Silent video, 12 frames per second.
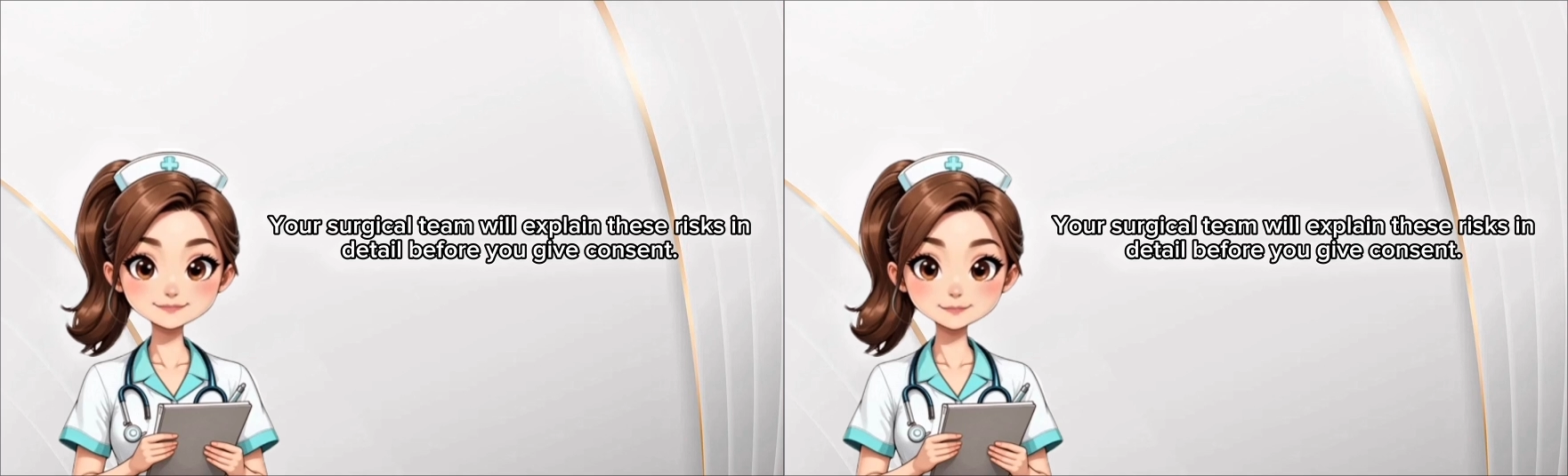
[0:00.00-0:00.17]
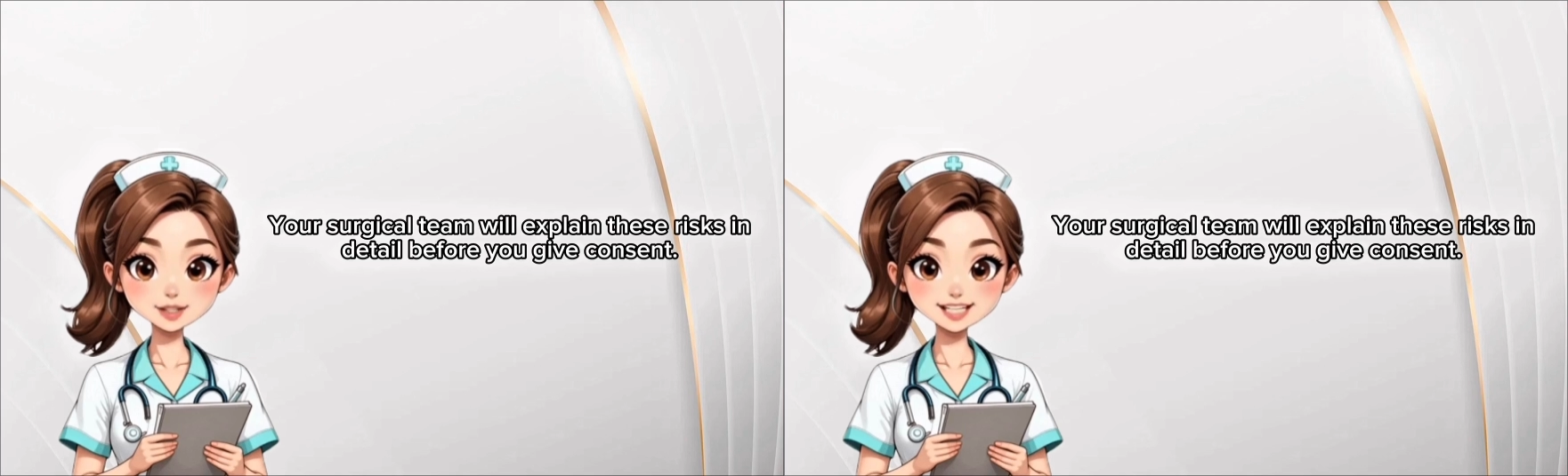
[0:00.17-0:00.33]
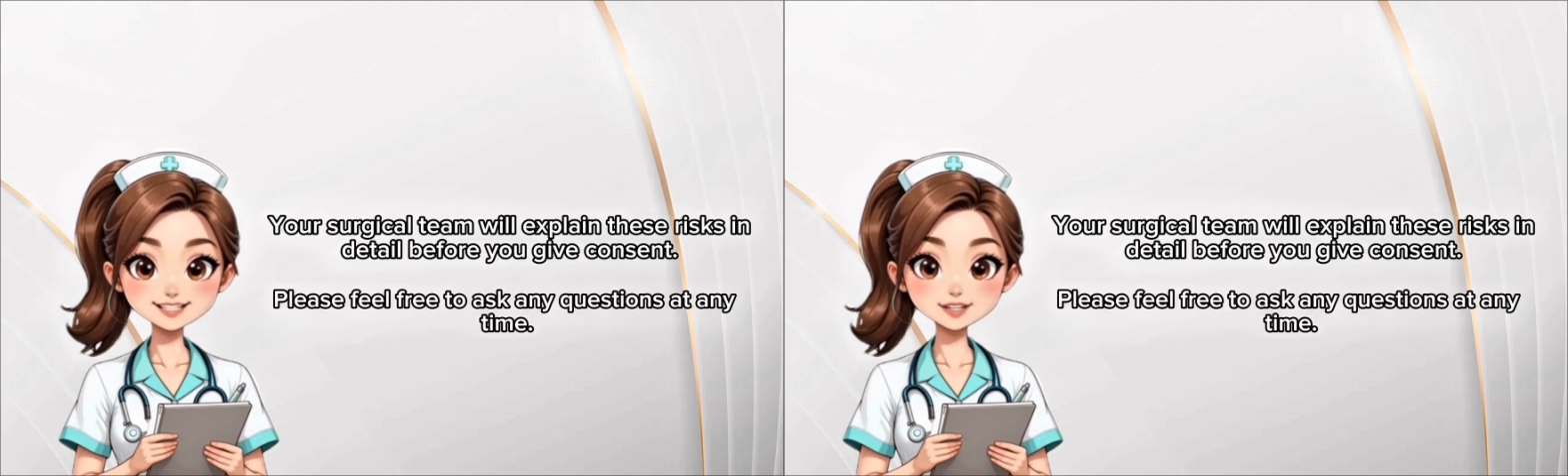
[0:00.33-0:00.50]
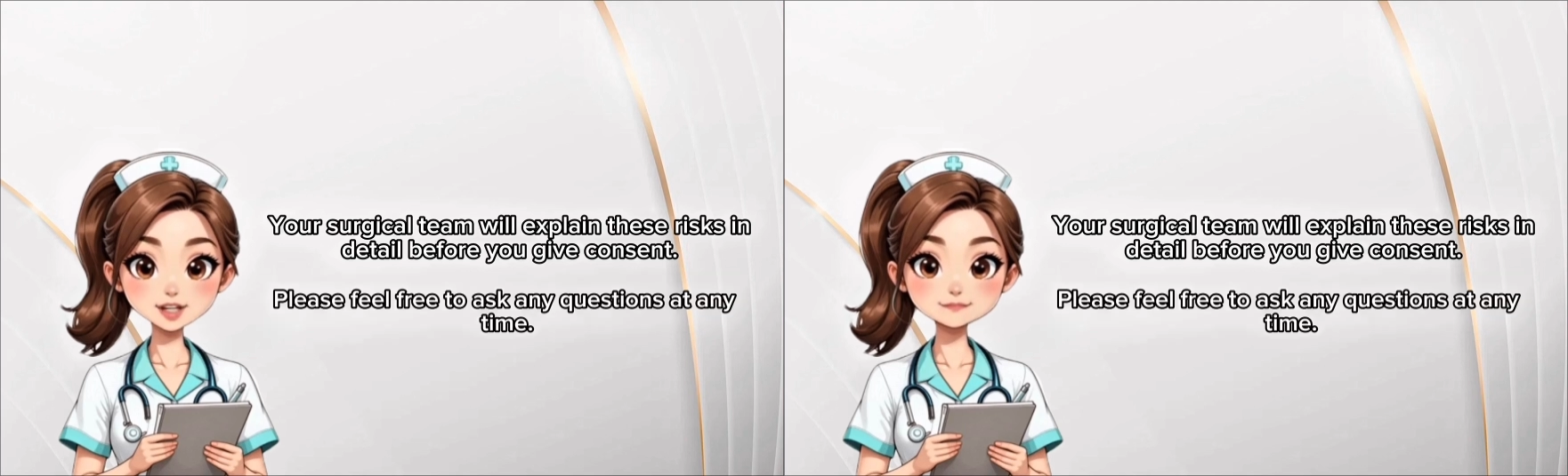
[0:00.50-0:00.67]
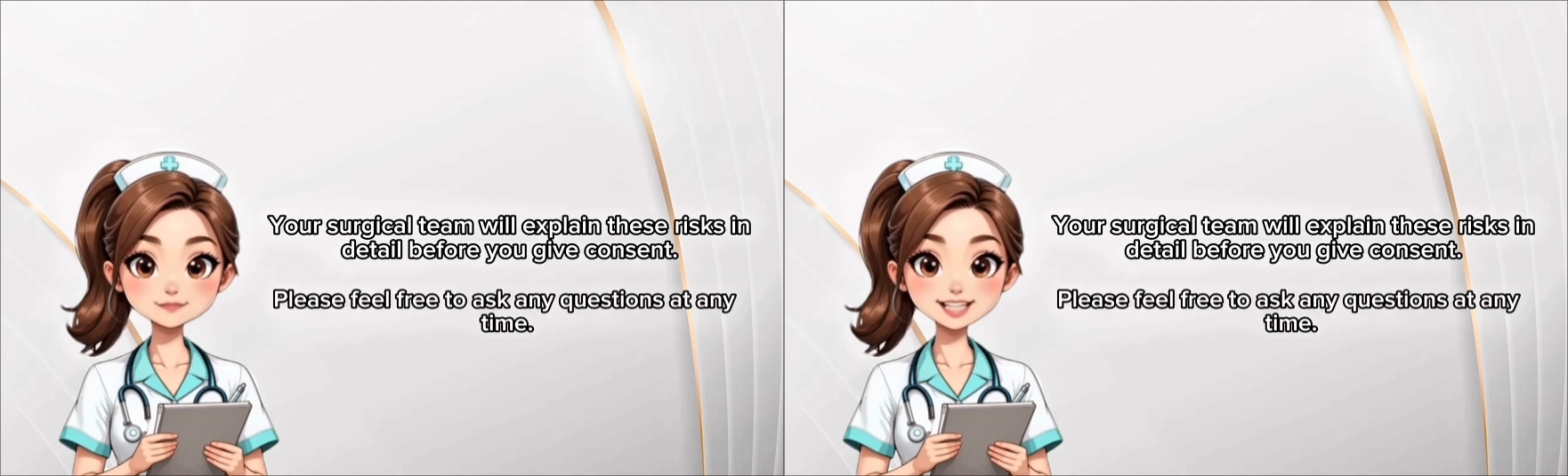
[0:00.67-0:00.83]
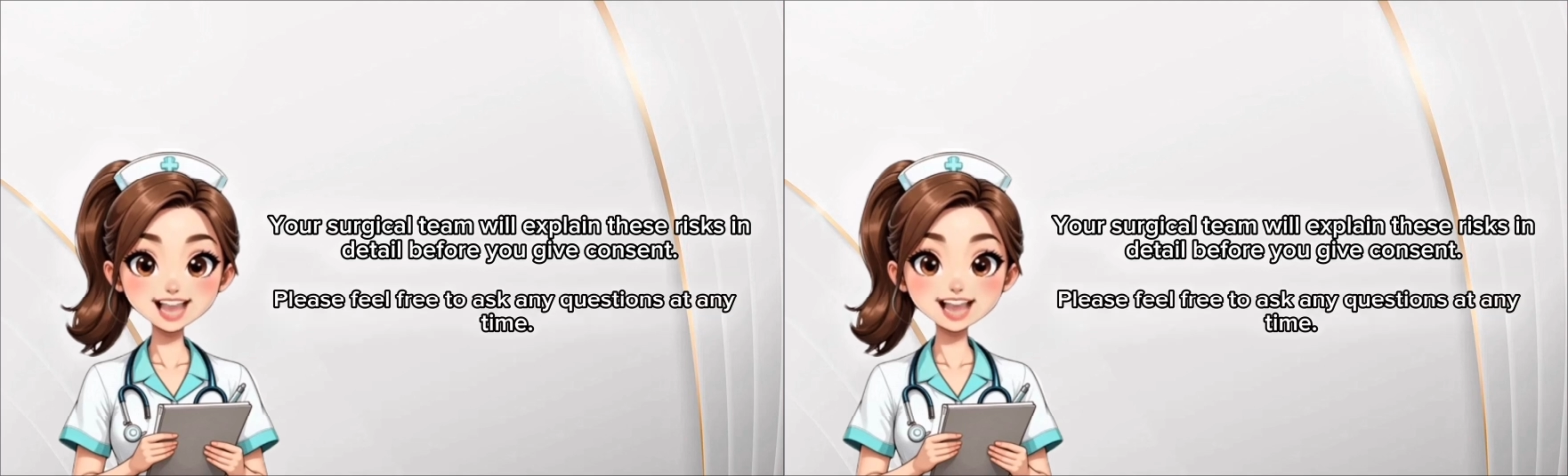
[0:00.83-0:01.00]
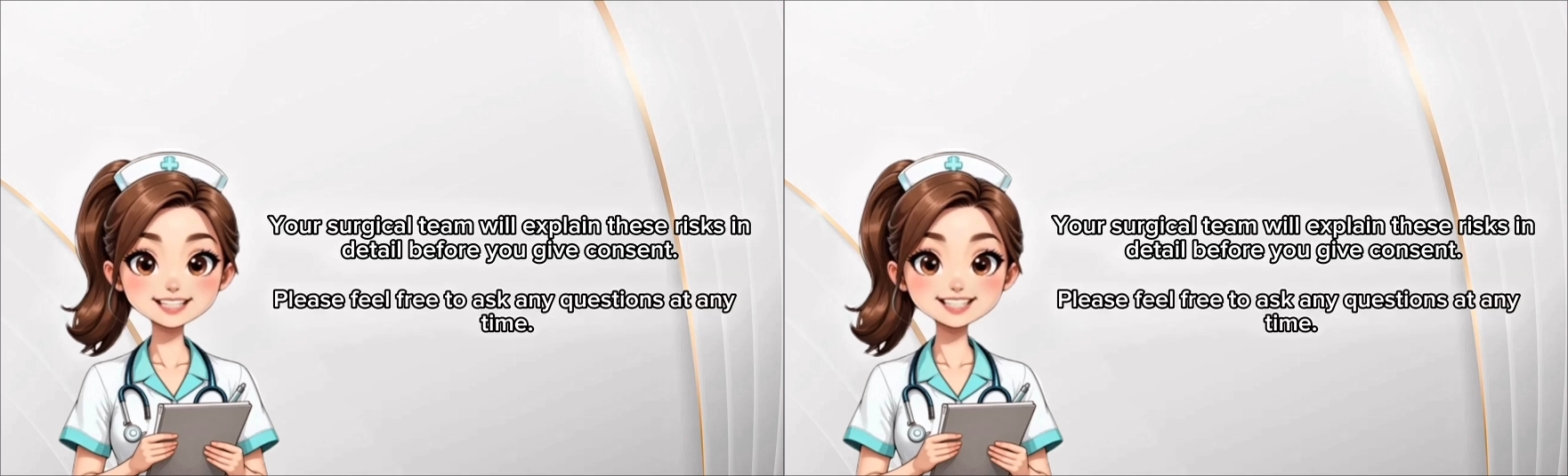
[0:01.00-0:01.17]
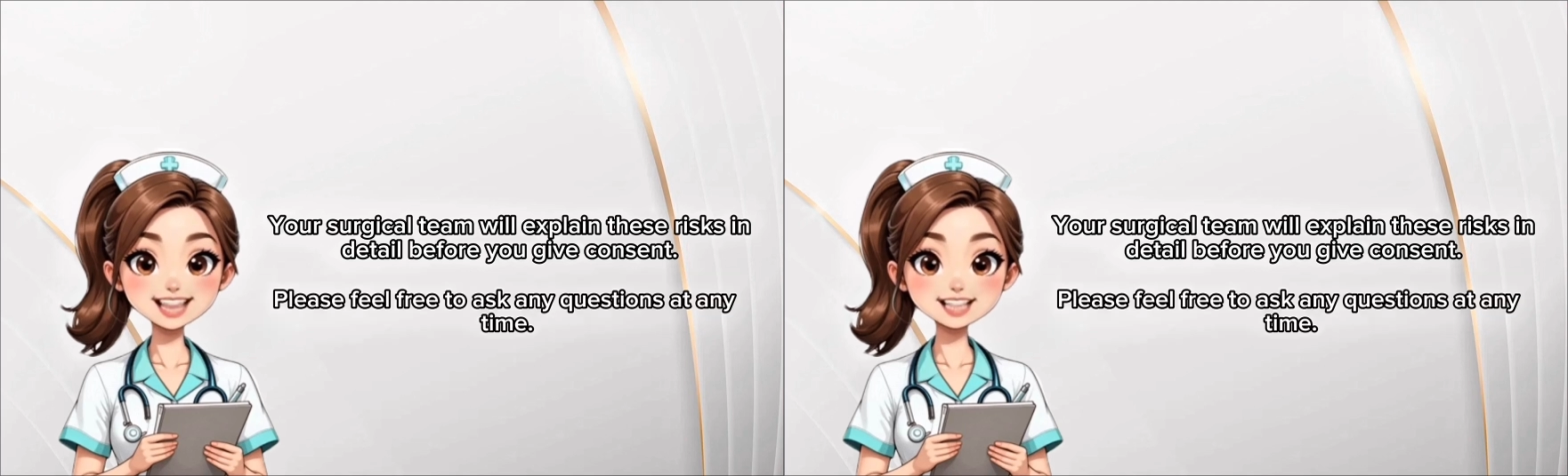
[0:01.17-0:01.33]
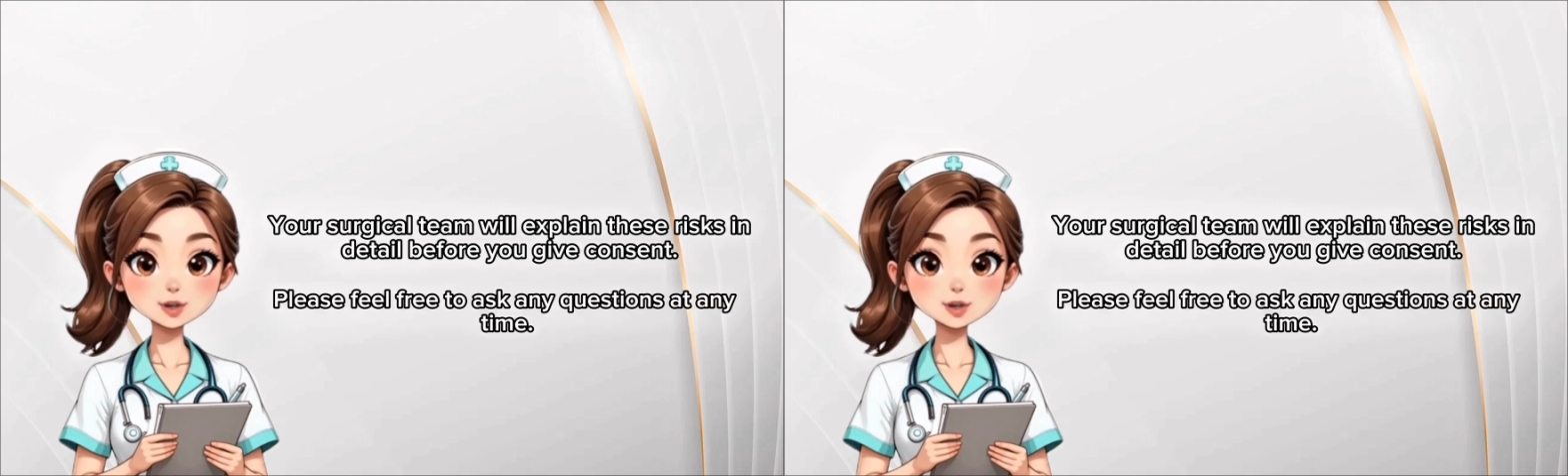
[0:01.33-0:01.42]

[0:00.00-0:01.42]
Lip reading: Please feel free to ask any